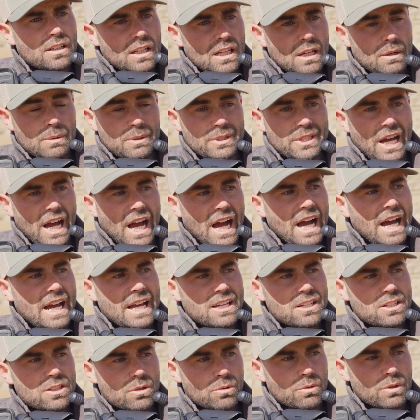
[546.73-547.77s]
It was
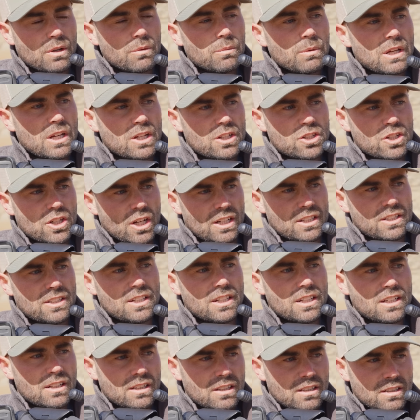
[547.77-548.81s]
high, so then we
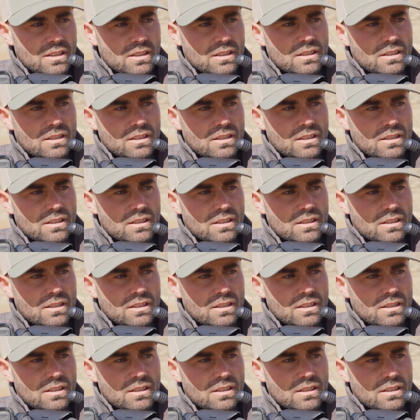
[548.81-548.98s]
adjusted